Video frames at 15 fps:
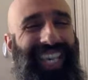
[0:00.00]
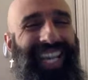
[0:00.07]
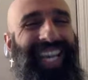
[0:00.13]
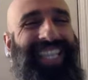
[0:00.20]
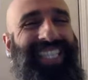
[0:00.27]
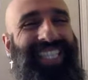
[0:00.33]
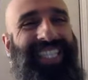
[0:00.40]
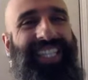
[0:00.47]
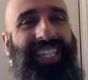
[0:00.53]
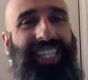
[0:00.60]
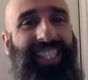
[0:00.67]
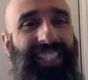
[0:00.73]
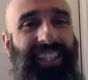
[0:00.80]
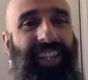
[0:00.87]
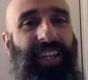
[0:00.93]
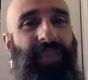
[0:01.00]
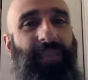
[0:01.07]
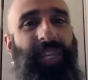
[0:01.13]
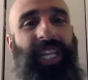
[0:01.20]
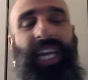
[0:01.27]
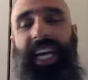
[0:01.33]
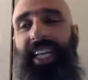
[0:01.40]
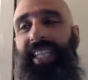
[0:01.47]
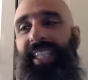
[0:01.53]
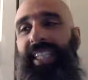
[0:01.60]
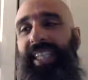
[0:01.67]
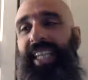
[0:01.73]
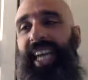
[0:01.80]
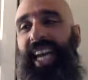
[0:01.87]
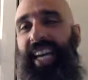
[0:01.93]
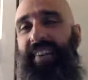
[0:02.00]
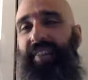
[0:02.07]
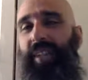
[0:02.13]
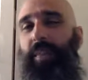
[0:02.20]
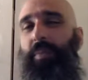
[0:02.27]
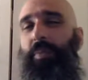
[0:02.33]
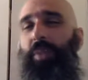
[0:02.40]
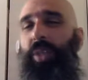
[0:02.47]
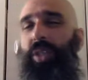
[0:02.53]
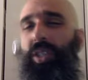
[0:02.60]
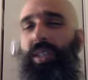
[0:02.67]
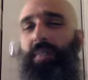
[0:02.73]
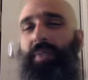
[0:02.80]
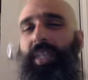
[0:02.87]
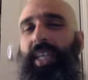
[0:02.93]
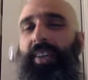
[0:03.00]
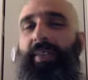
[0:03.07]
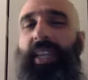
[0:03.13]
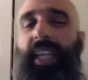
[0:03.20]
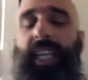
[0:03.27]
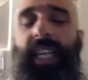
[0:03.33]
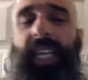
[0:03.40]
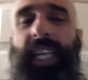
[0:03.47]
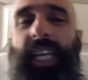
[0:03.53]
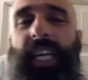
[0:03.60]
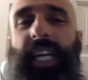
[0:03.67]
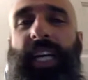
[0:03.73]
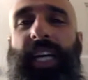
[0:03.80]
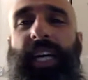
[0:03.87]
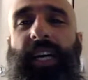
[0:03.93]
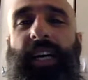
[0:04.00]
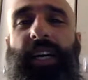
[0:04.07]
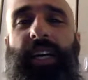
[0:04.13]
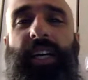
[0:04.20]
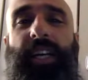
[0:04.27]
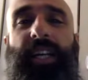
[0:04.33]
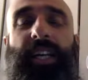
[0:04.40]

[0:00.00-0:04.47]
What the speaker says: anti-Islam but anti-having Muslims having not